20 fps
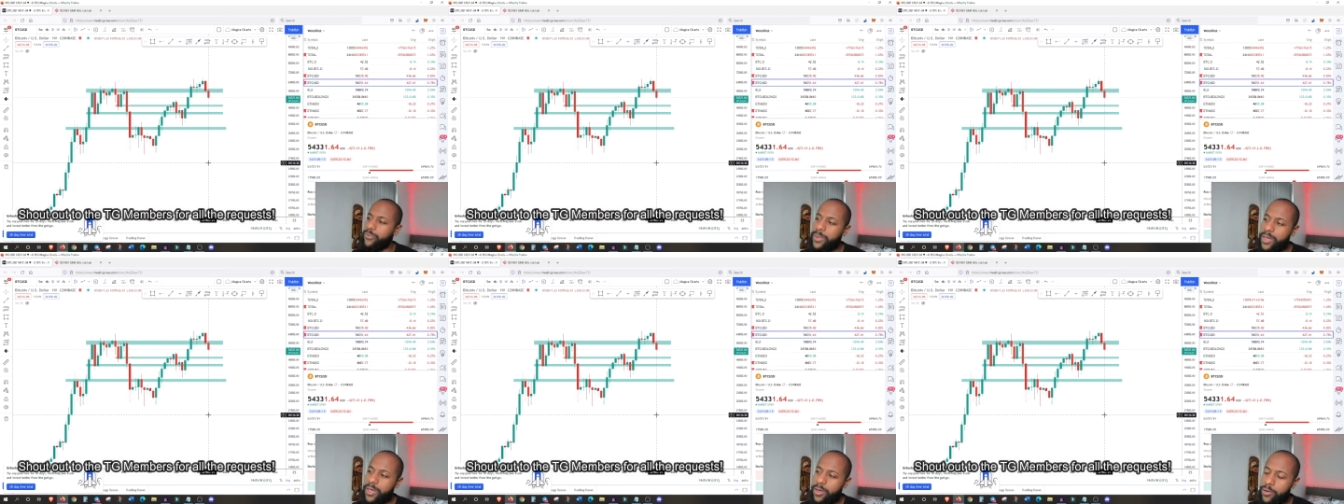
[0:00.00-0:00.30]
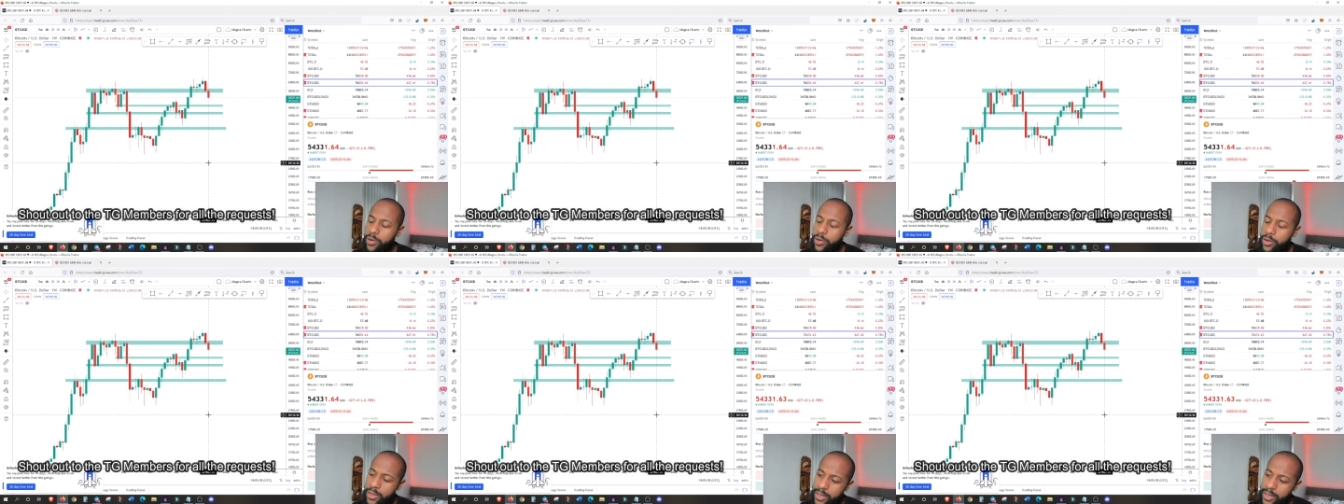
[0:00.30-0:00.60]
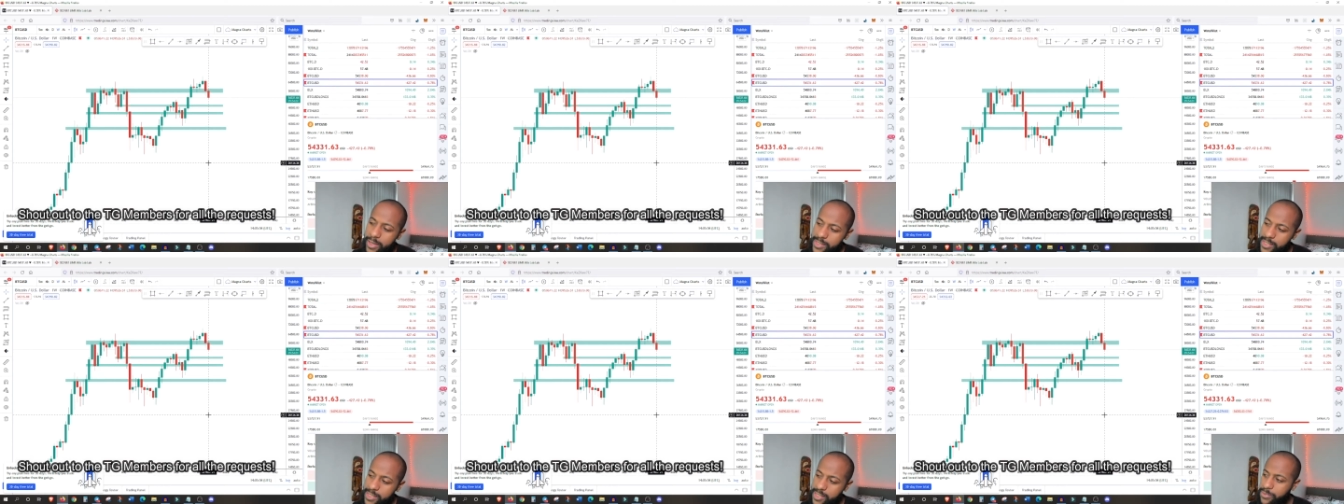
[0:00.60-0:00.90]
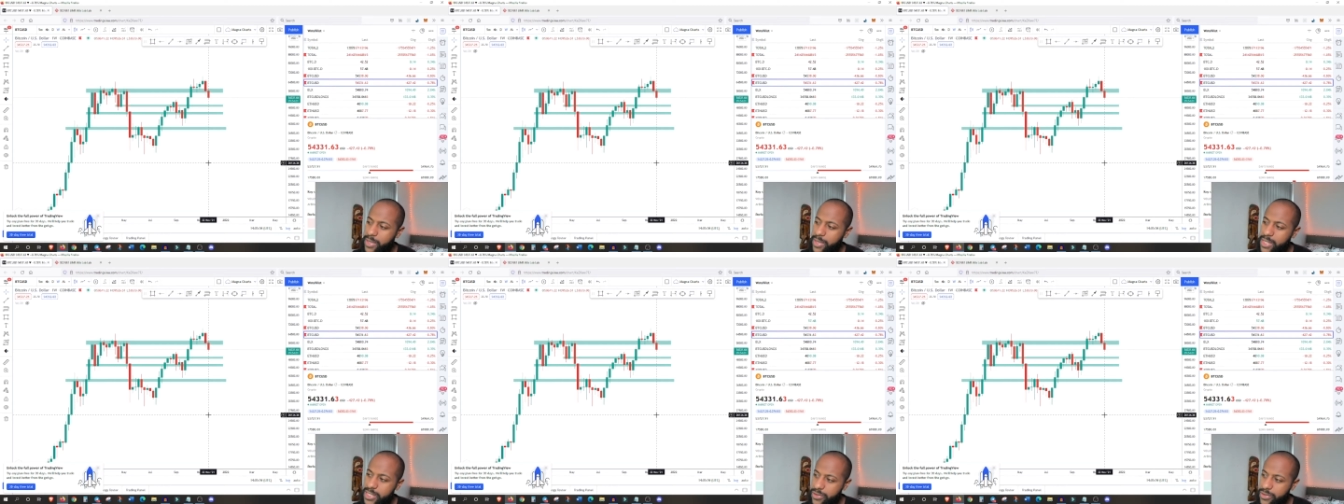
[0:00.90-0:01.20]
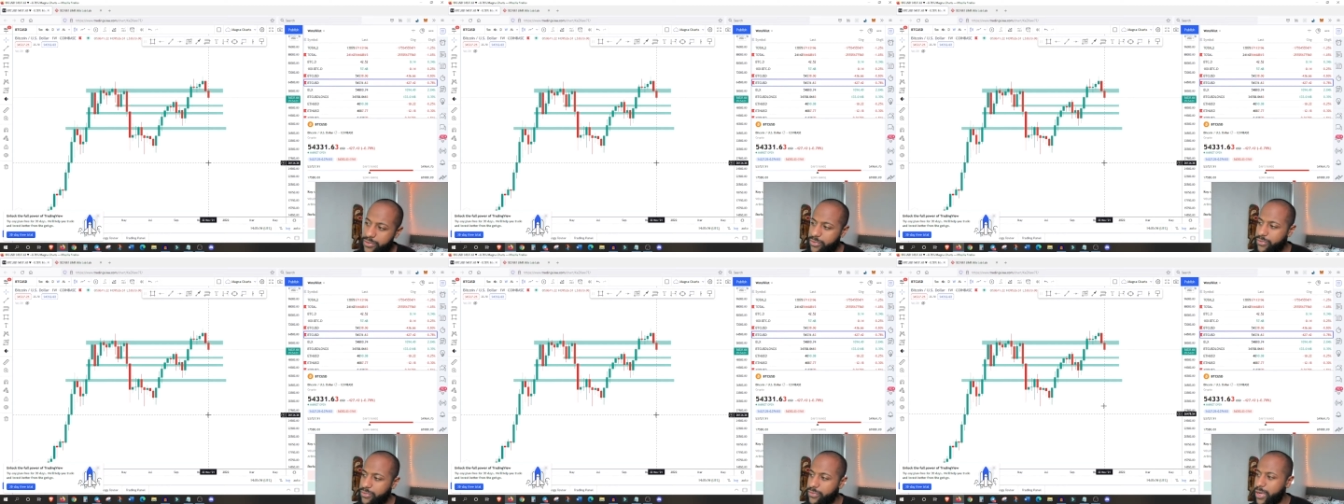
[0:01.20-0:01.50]
Whatever Bitcoin does has a
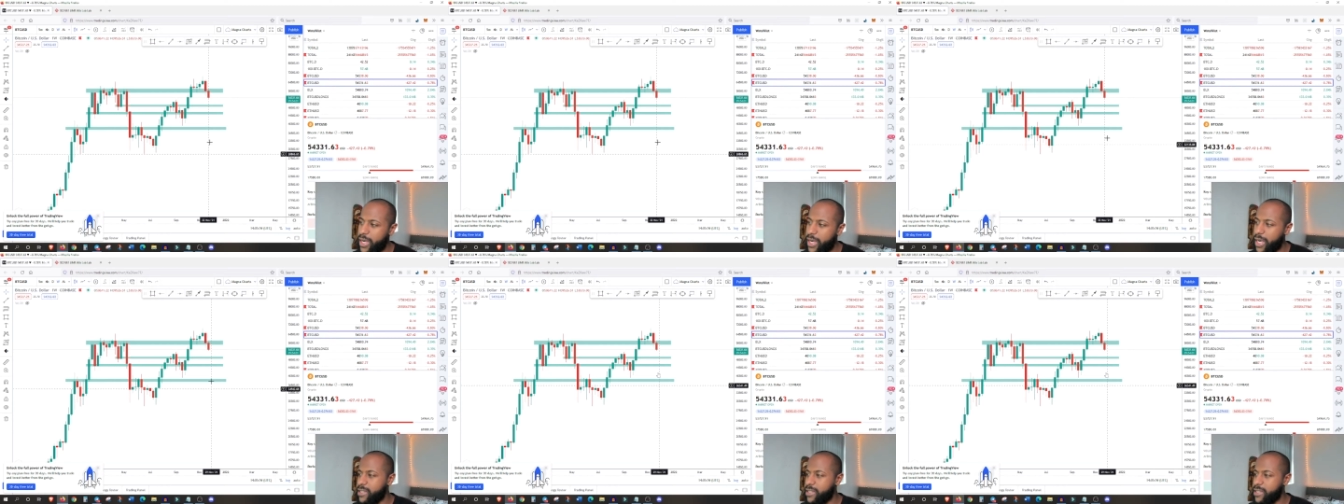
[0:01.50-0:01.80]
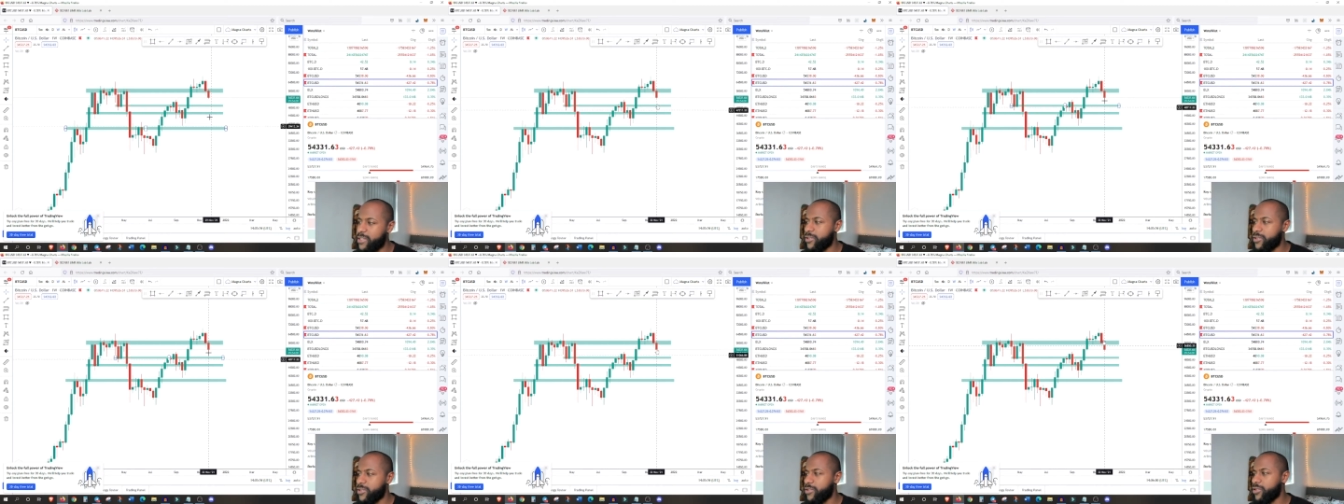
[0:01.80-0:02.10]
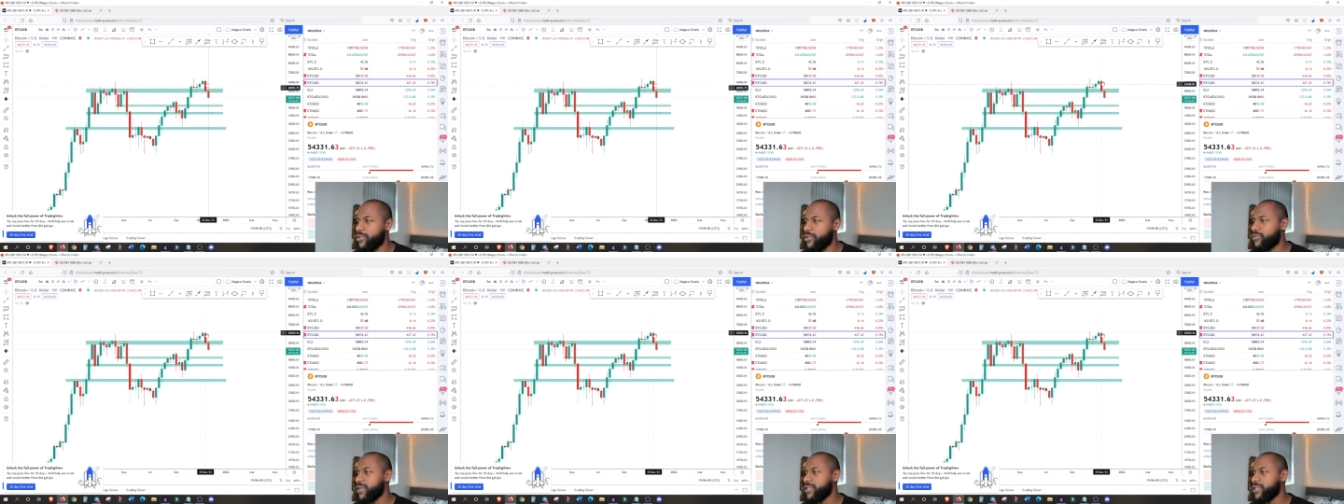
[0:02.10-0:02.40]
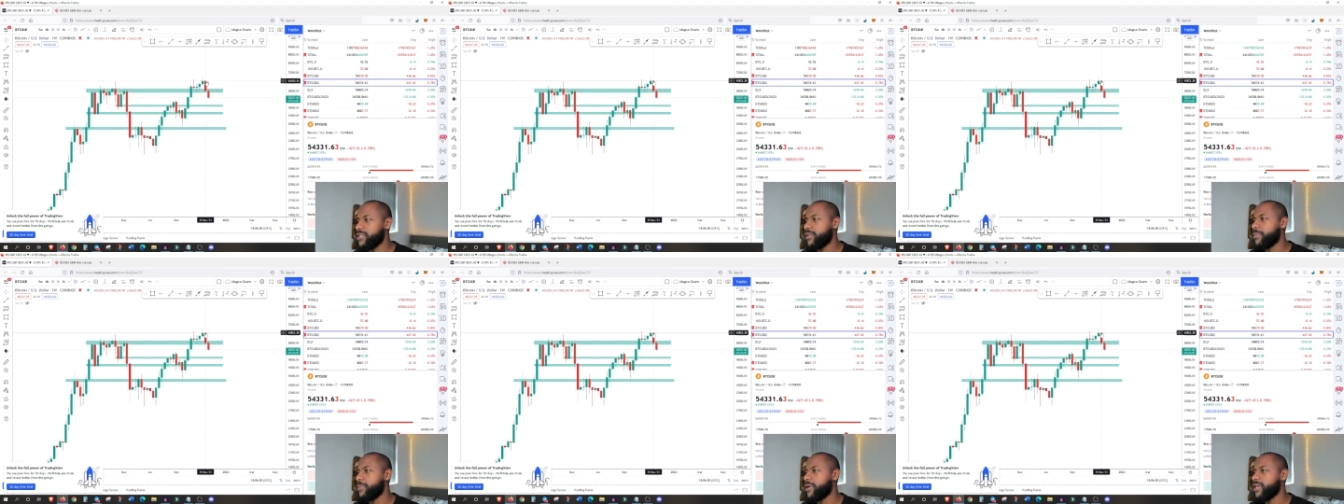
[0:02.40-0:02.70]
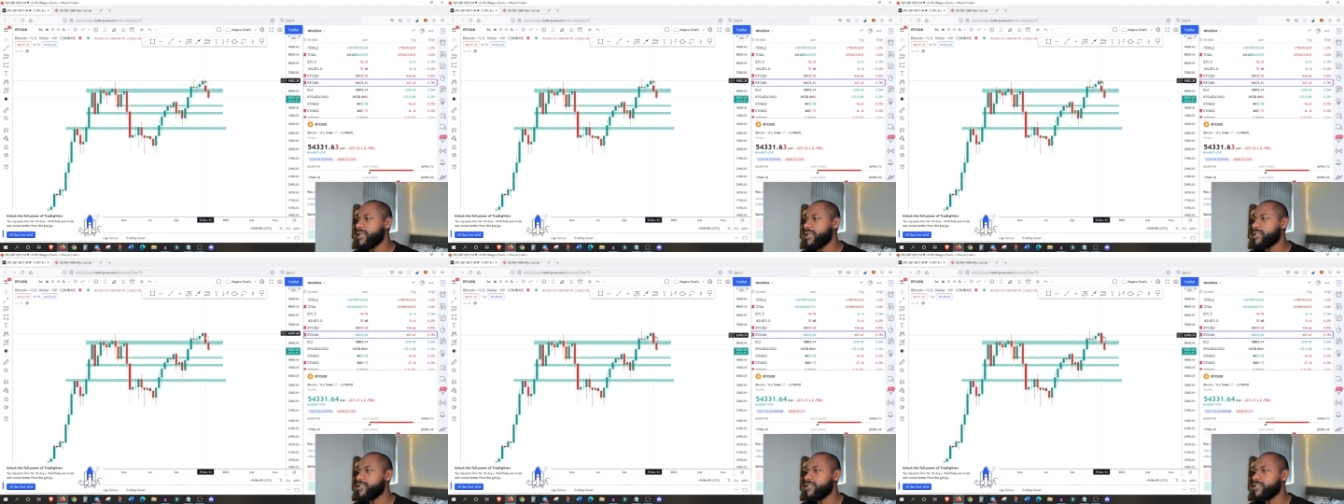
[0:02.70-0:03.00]
massive effect on the rest of the
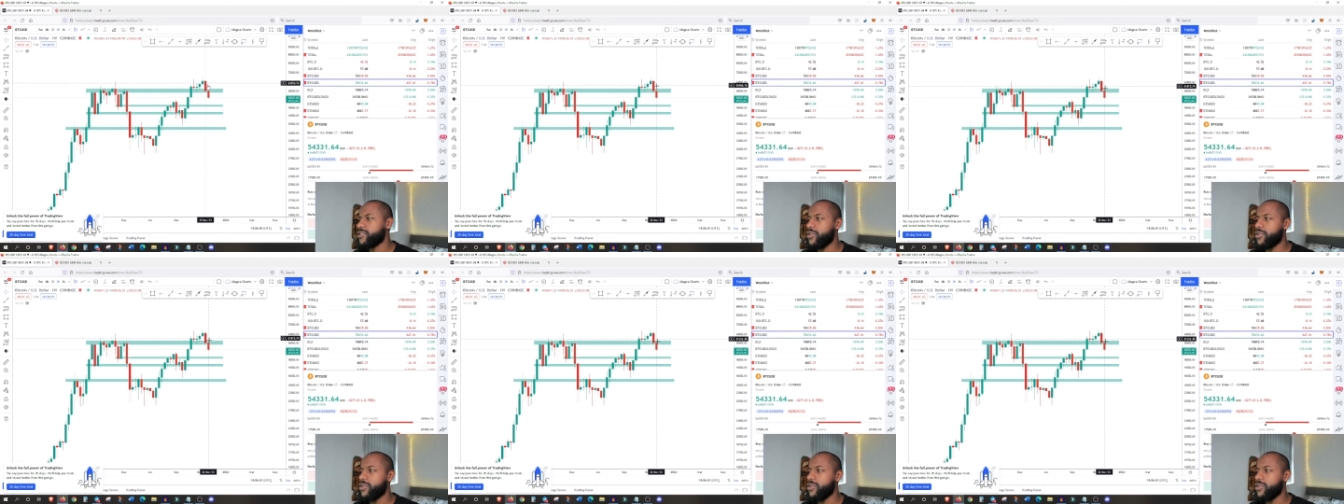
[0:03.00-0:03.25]
market.